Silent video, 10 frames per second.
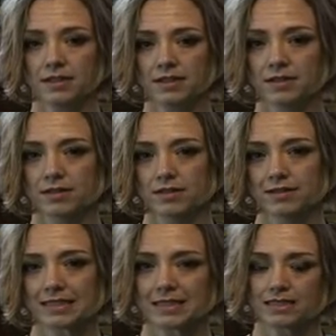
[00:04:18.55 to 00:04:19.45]
There's
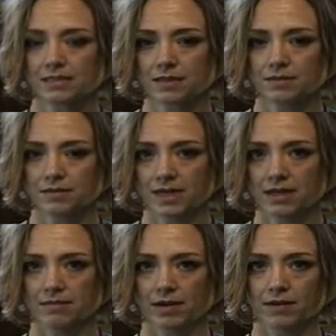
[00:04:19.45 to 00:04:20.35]
some debate
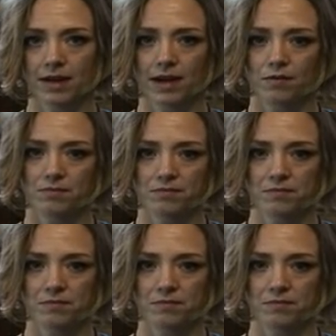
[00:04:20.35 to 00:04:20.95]
about how